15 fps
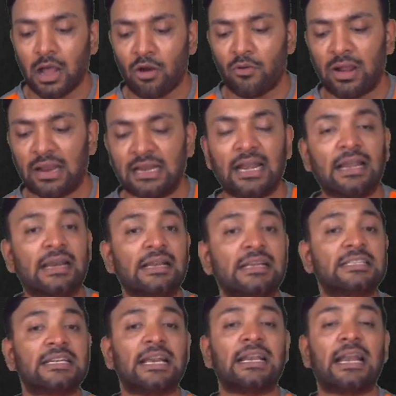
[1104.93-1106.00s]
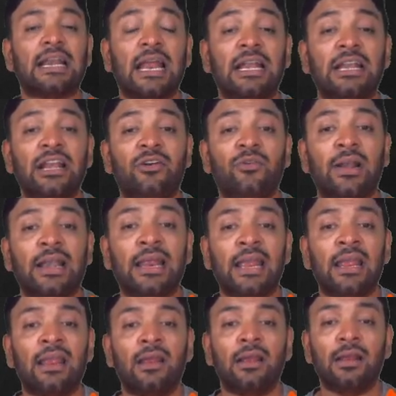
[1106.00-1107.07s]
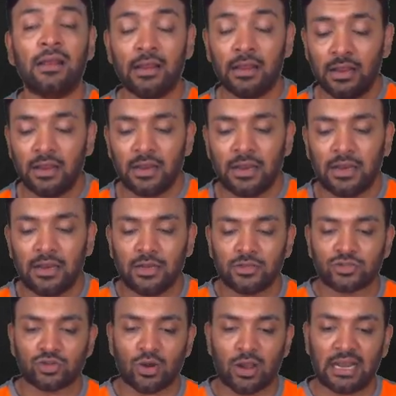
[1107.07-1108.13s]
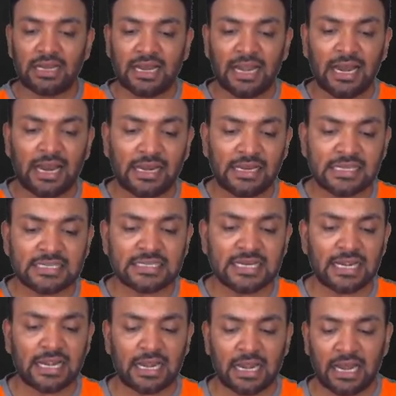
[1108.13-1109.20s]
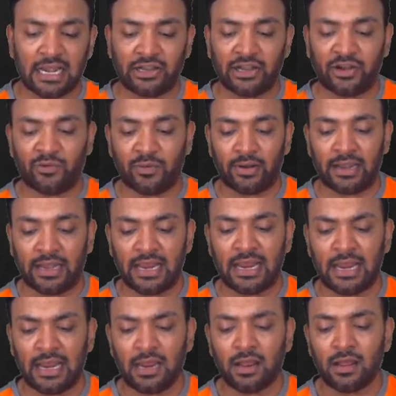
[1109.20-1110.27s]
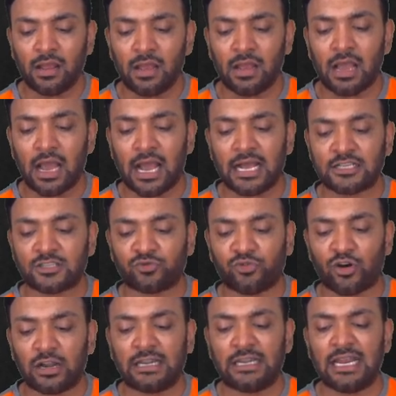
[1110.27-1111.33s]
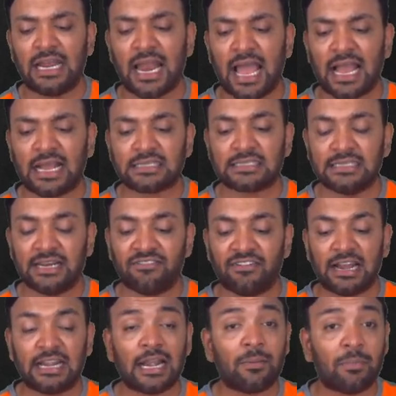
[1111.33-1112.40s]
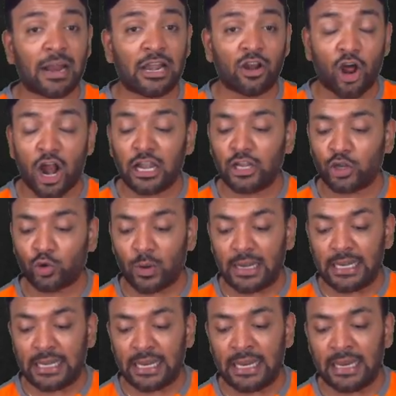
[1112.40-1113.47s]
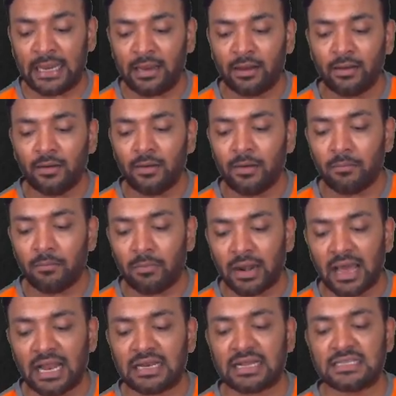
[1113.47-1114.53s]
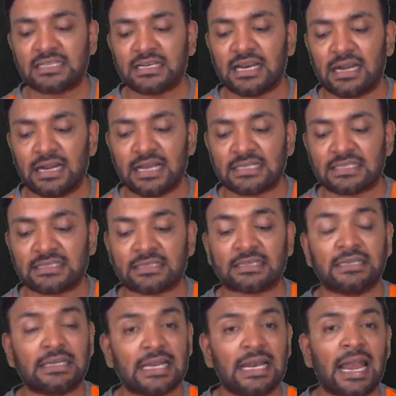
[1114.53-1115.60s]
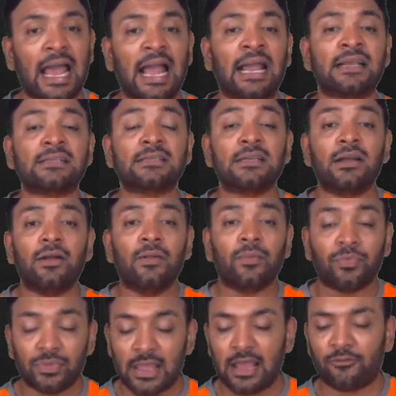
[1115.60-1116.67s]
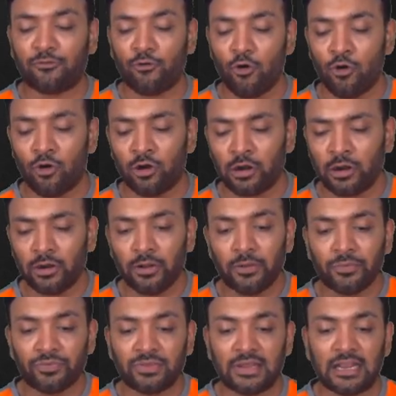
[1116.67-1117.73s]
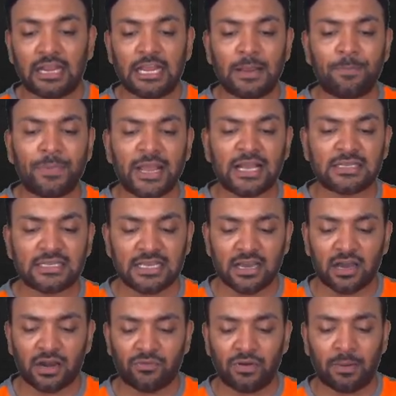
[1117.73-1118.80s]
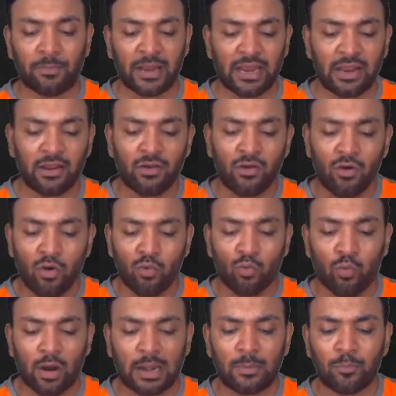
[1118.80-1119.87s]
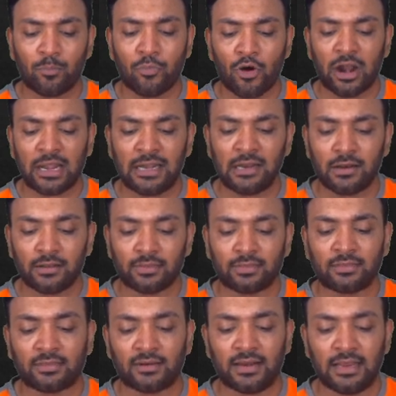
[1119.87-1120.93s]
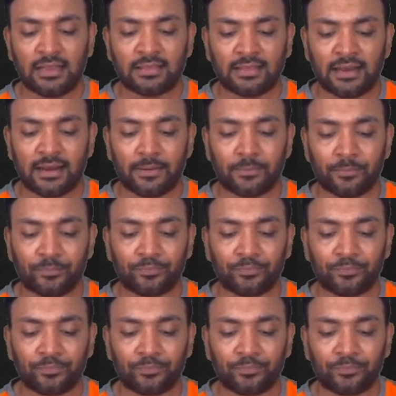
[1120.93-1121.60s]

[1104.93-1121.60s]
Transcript: How I'll get restated 1920? So I'll get a restated 1920 as 40 lakhs divided by not 20, but I'll consider it as 30 lakhs. Therefore, the EPS here will be 1.33.